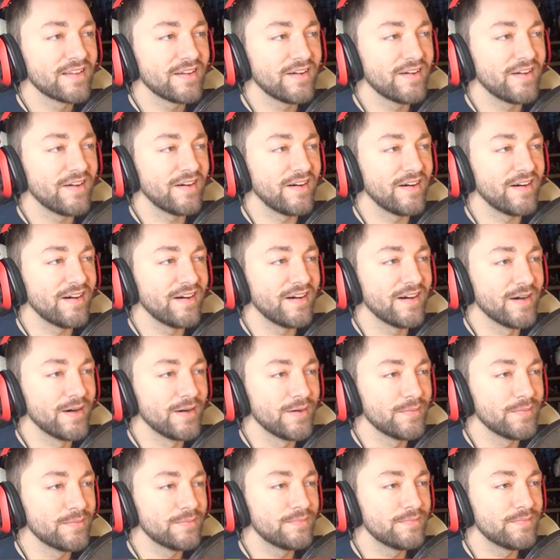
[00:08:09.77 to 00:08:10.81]
Aw,
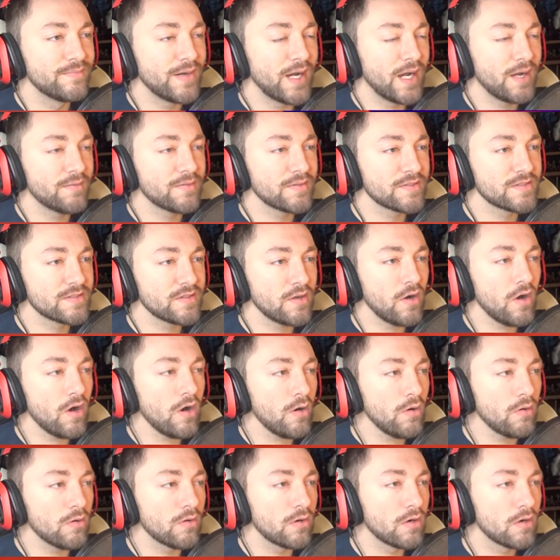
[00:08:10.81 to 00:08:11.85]
Bob was,
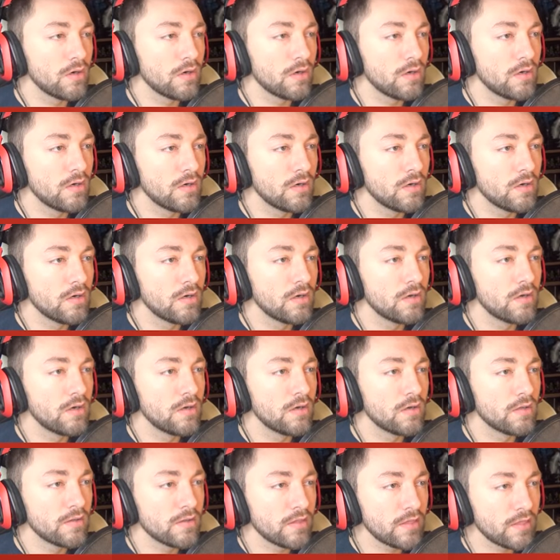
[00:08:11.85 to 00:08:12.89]
oh!
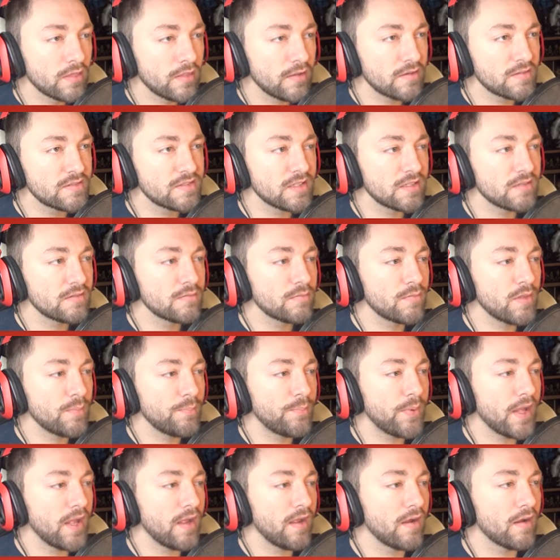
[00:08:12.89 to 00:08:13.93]
There's the
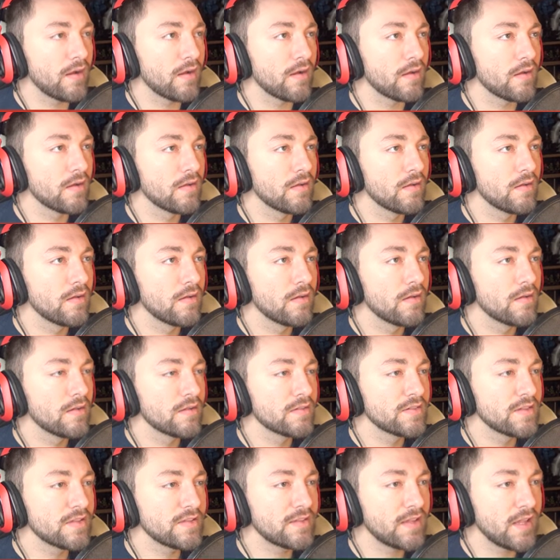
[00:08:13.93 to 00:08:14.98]
bear,
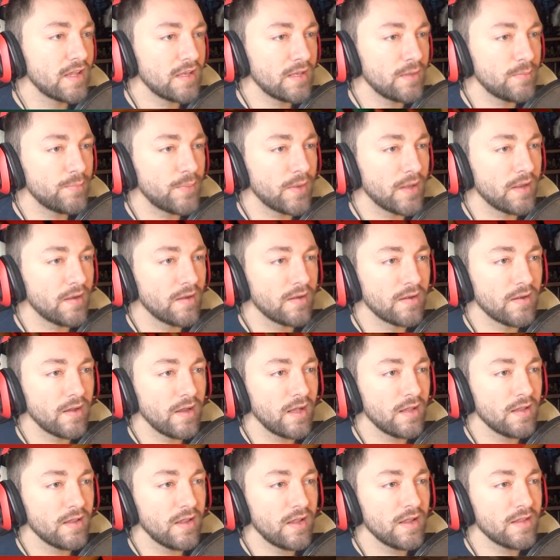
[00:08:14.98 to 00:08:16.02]
the teddy bear.
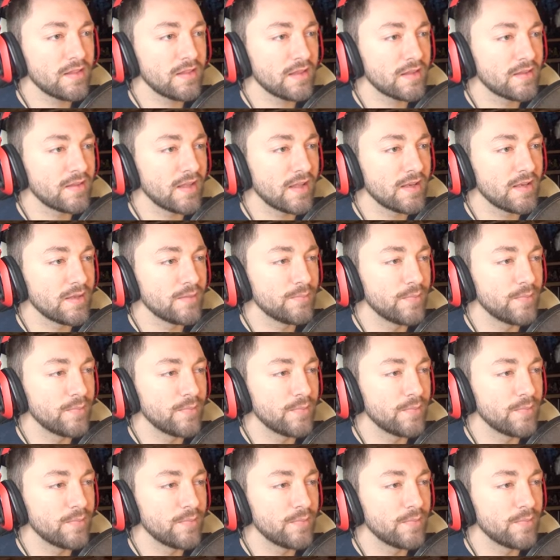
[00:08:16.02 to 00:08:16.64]
I like the teddy